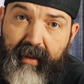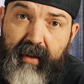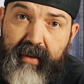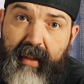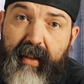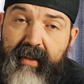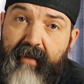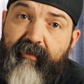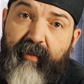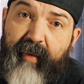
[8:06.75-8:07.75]
like to send this
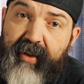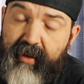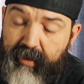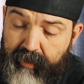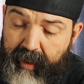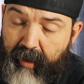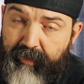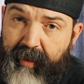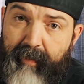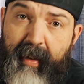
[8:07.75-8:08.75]
information to the
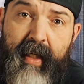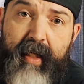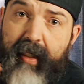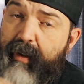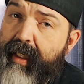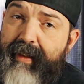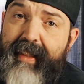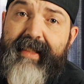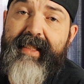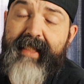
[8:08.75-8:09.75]
health app. Now again,
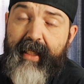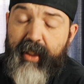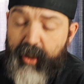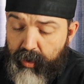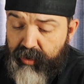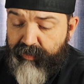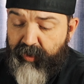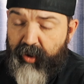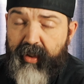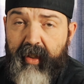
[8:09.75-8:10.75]
this is a huge
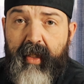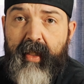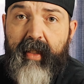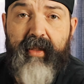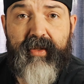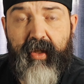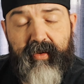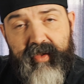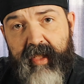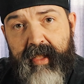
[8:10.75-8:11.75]
perk to
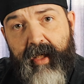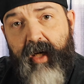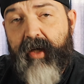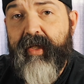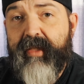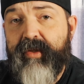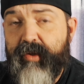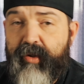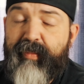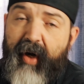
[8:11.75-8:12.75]
start seeing a lot of these
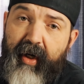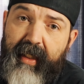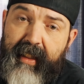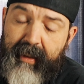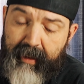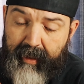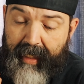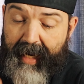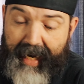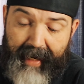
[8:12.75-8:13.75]
third-party
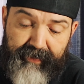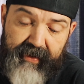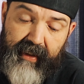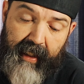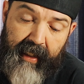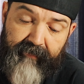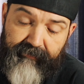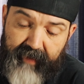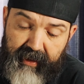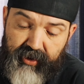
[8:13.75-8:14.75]
apps and
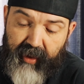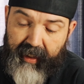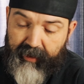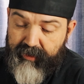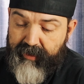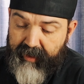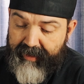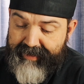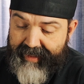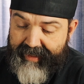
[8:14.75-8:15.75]
fitness trackers and
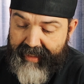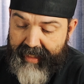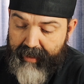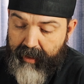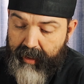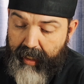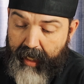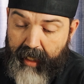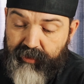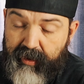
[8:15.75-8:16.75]
things like that
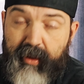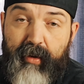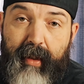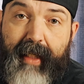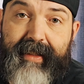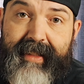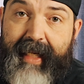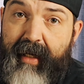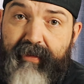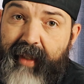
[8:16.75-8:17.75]
actually utilizing the
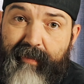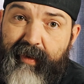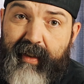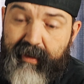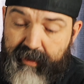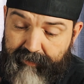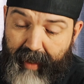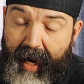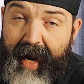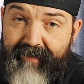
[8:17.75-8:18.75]
health app because
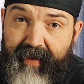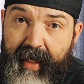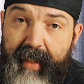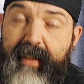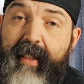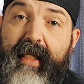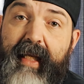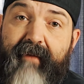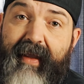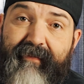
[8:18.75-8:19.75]
I find
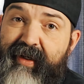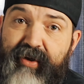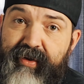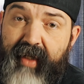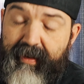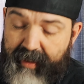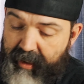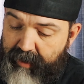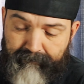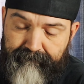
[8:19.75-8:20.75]
if that feature is not
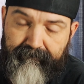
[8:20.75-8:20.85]
there,